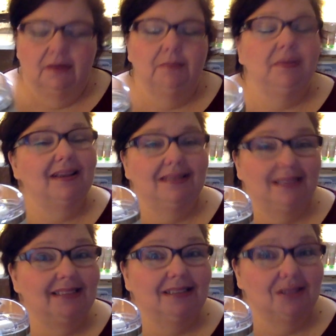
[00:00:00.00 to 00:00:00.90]
because
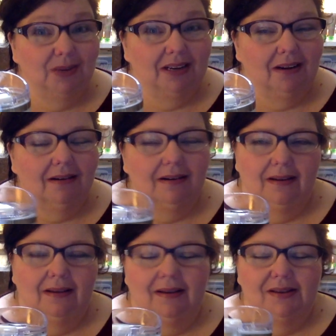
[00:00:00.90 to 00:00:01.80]
he's a sweetheart,
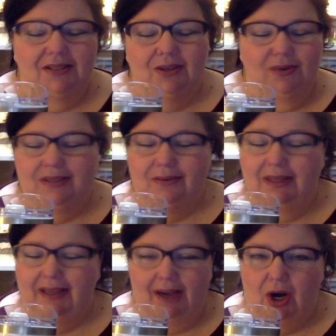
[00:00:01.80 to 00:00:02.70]
so it wasn't
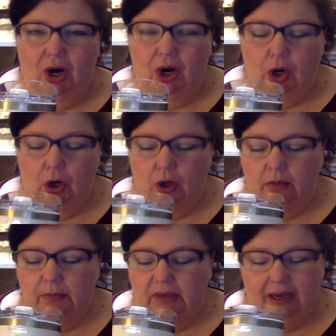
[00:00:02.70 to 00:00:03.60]
really a haul,
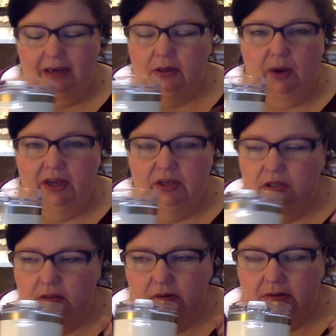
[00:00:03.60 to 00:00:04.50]
but I don't know why I use it.
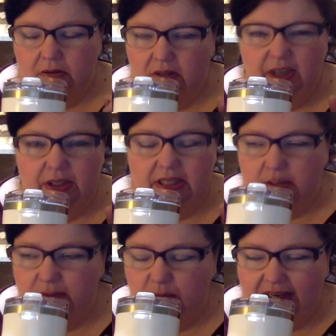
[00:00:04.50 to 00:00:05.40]
Irritates
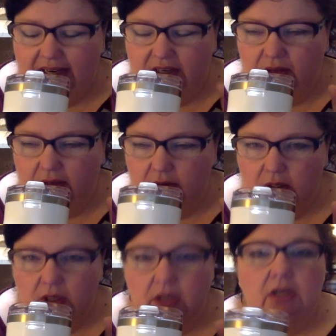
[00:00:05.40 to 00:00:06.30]
me. Why did I do that?
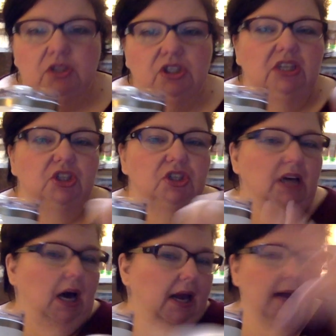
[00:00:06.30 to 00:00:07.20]
Gina, just
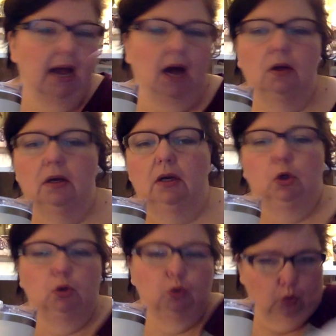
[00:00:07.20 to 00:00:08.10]
cut it out
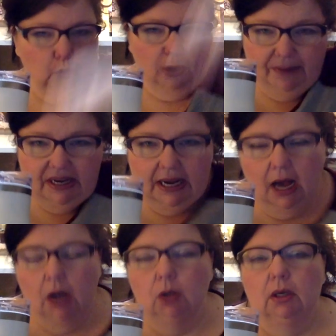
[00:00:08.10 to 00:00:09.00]
rip it
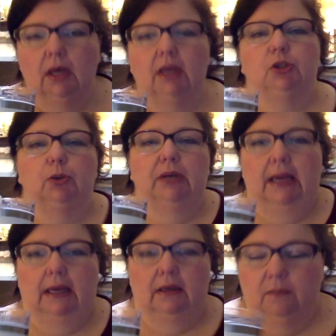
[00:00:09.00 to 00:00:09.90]
out, and do it
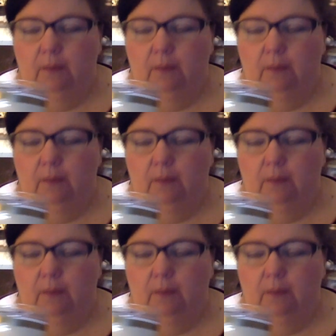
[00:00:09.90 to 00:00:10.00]
again.